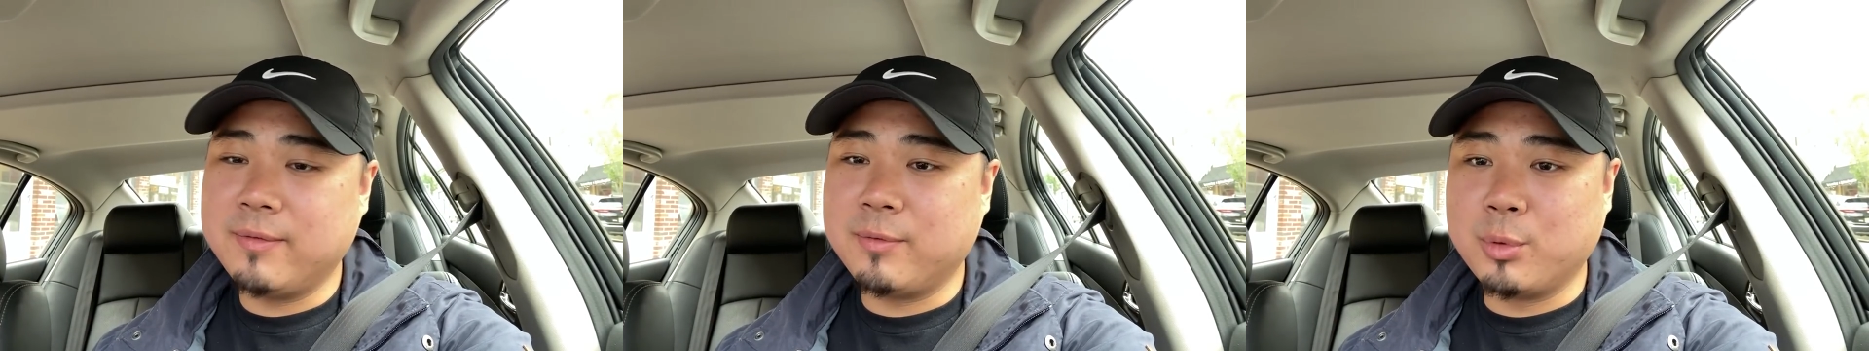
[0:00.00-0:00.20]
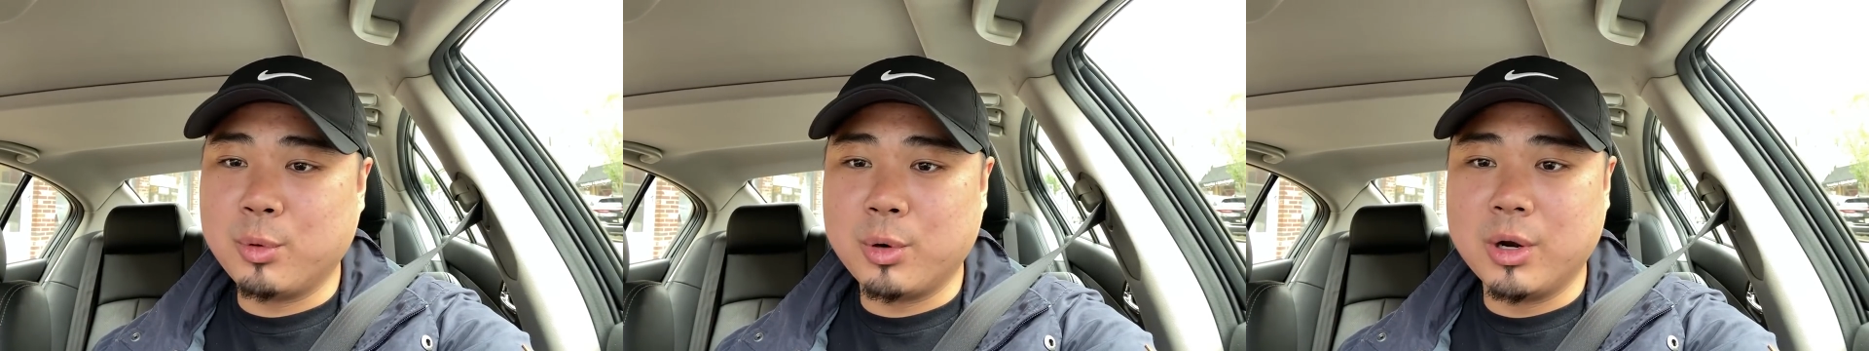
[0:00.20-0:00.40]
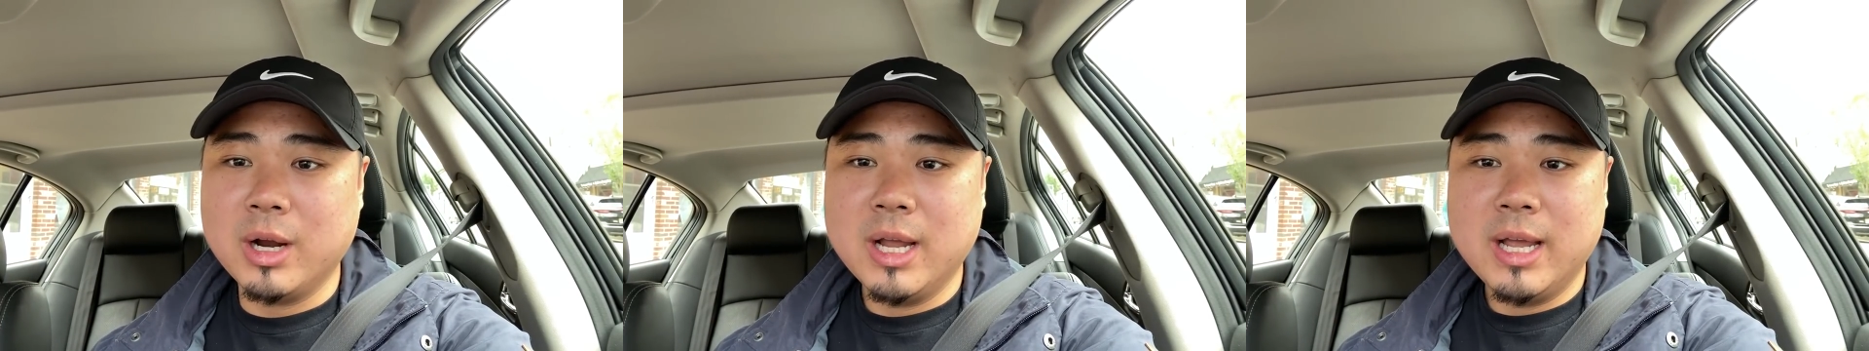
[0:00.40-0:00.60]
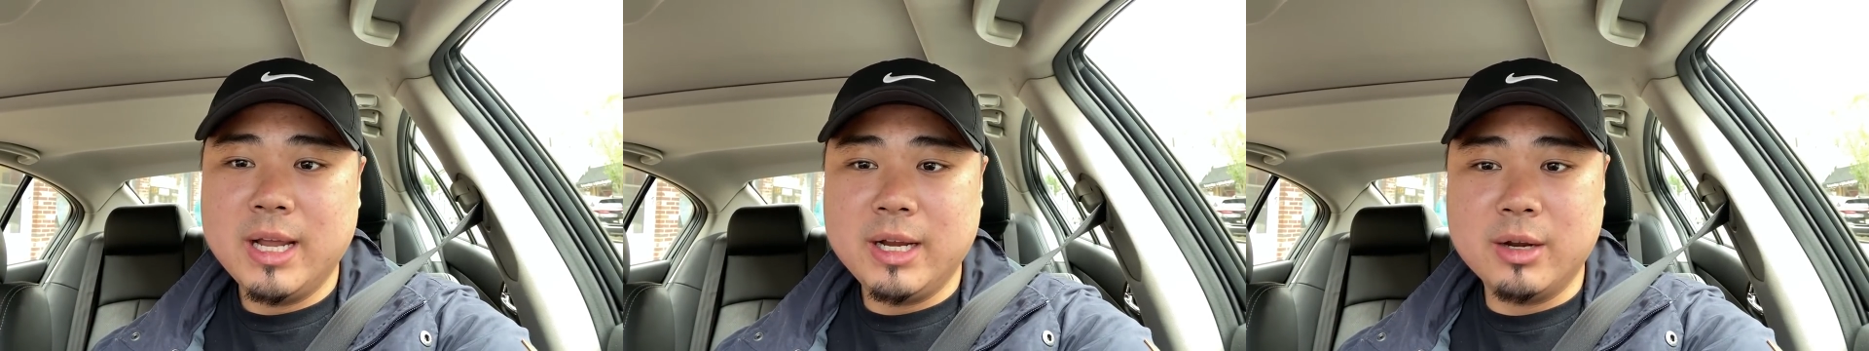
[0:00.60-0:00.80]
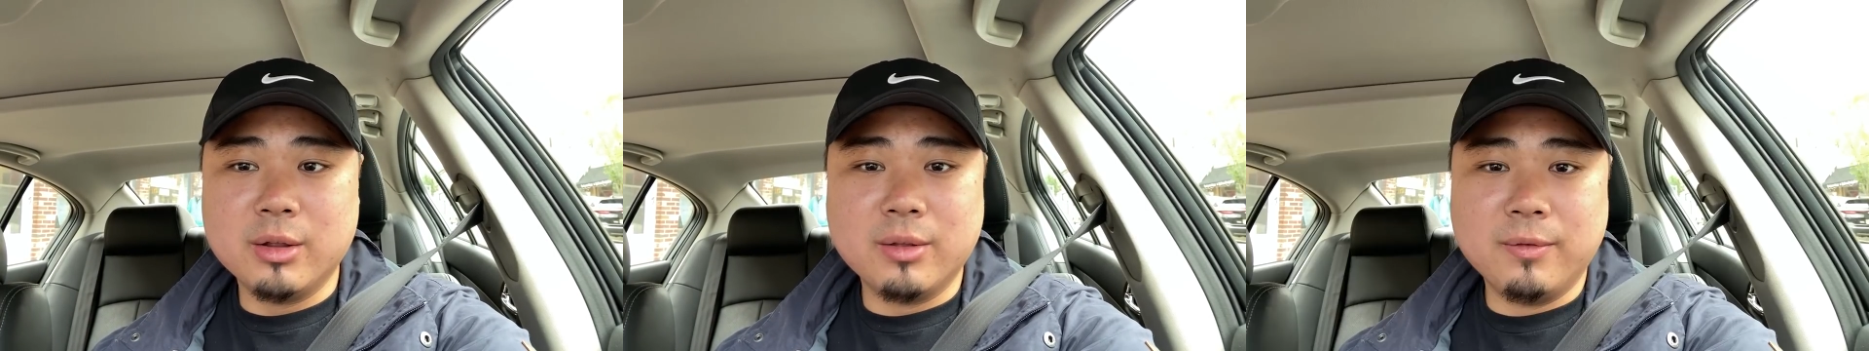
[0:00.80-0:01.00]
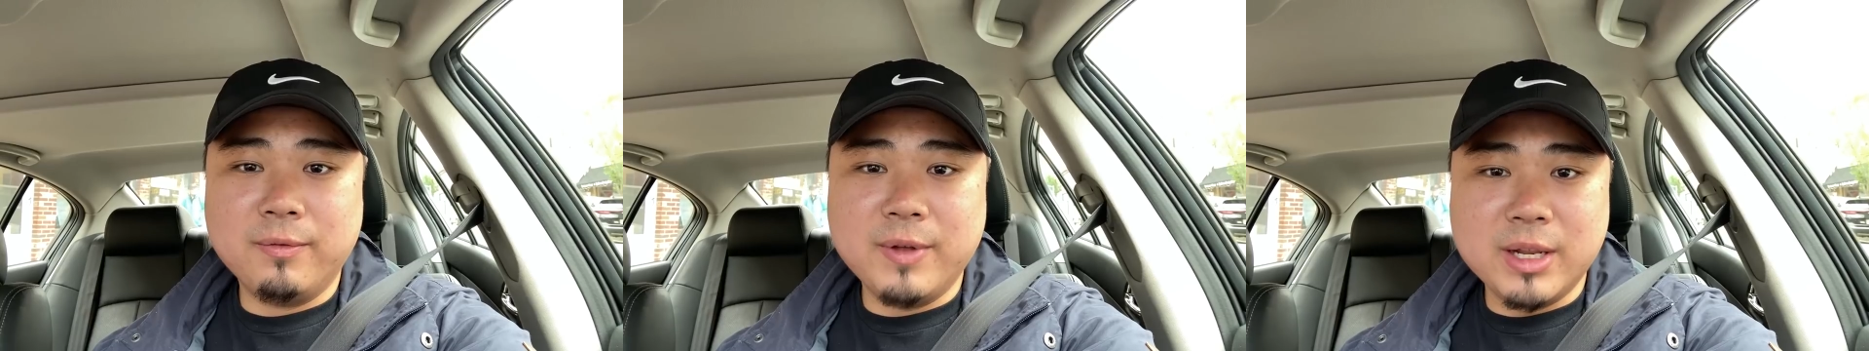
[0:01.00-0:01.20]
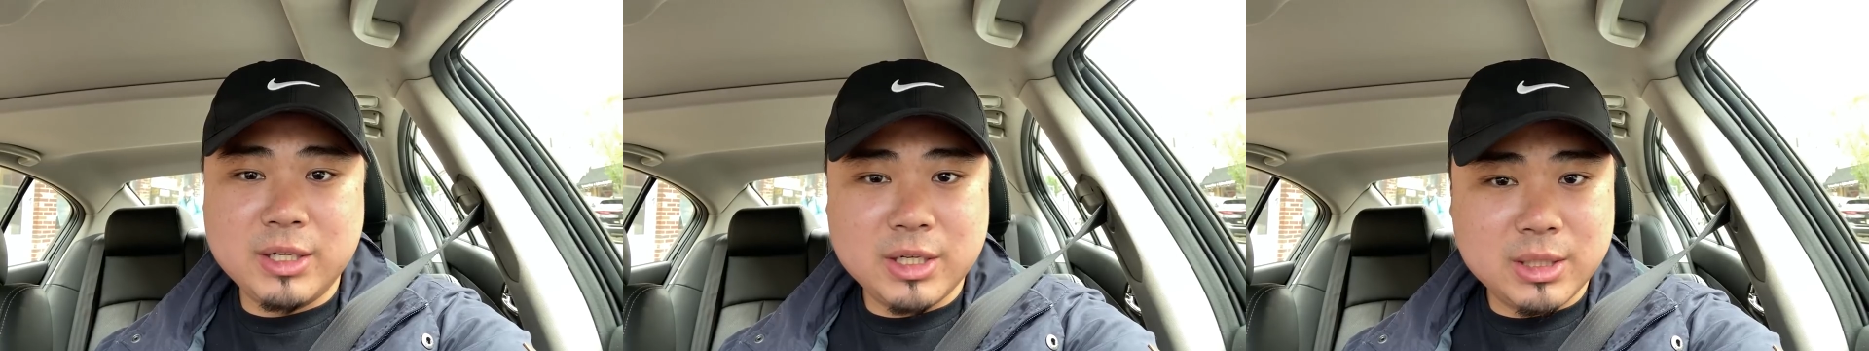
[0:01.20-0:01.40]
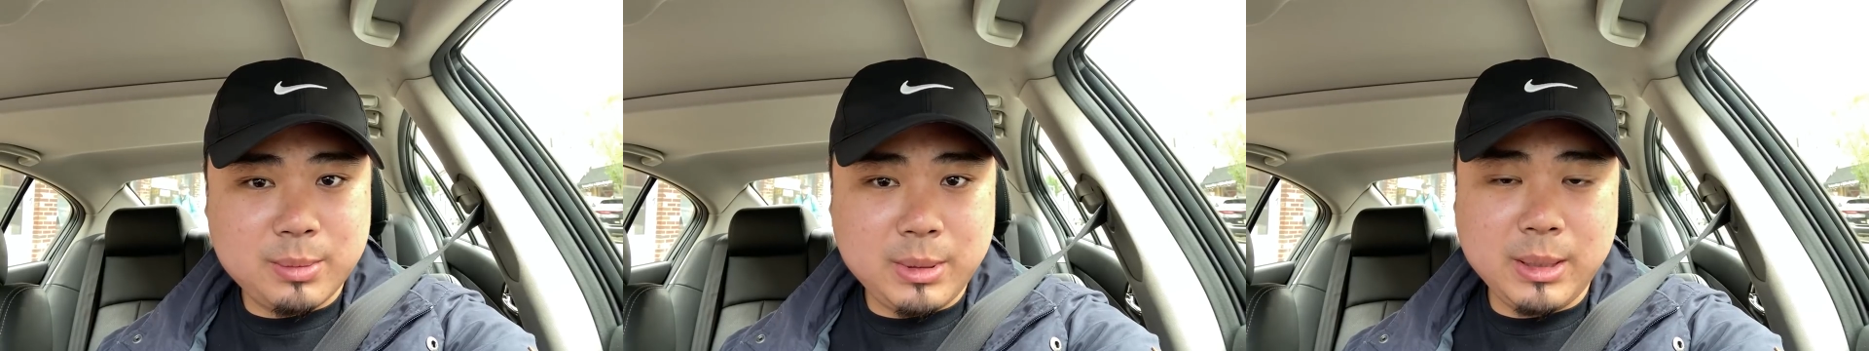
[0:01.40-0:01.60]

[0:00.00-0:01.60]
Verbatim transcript: for you know the vintage